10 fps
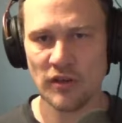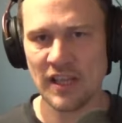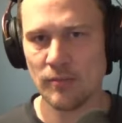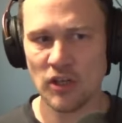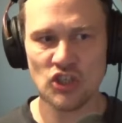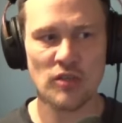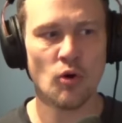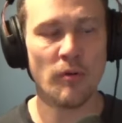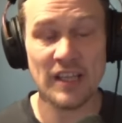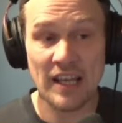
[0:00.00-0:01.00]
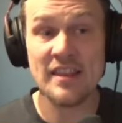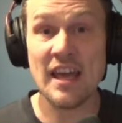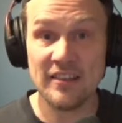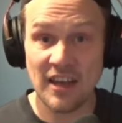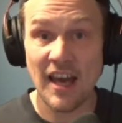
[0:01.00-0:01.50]
it that much anymore. But at
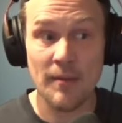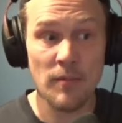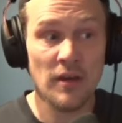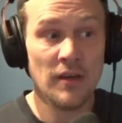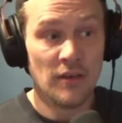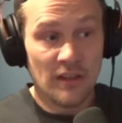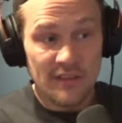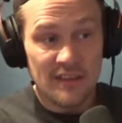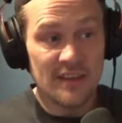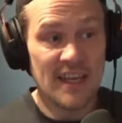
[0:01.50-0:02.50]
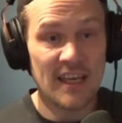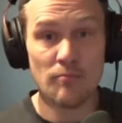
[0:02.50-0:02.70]
that time, you can see the date,